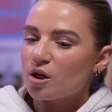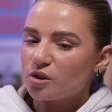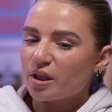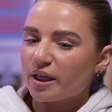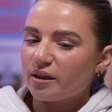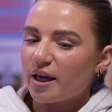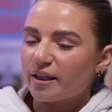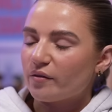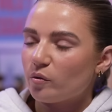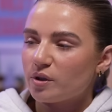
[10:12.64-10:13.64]
So I like that.
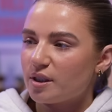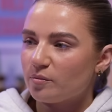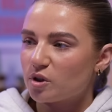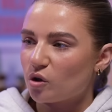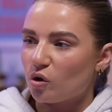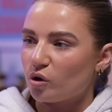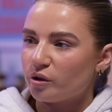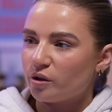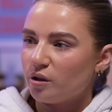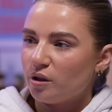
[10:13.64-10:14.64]
And everyone seemed to get on.